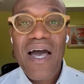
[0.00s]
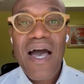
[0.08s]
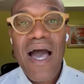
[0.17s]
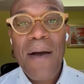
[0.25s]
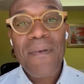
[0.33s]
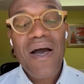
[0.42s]

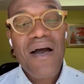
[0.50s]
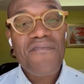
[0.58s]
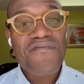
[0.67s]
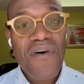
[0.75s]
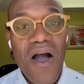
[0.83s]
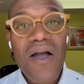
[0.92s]
a
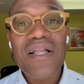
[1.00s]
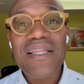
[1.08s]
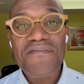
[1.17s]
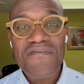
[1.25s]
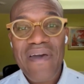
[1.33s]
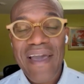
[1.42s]
fungal
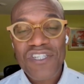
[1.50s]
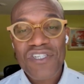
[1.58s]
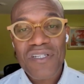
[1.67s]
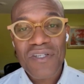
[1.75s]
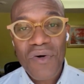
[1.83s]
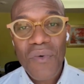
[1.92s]

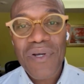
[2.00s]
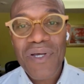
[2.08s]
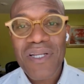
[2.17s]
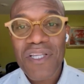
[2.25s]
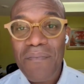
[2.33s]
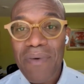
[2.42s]
infection going
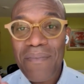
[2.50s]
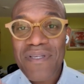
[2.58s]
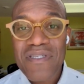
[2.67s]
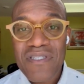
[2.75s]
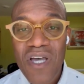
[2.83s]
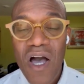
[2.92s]
on in your
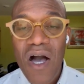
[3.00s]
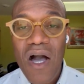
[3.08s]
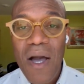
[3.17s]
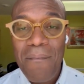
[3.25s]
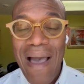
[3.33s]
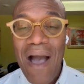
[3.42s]
baby's
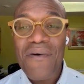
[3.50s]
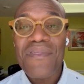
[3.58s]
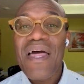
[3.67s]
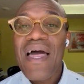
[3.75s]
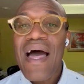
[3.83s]
mouth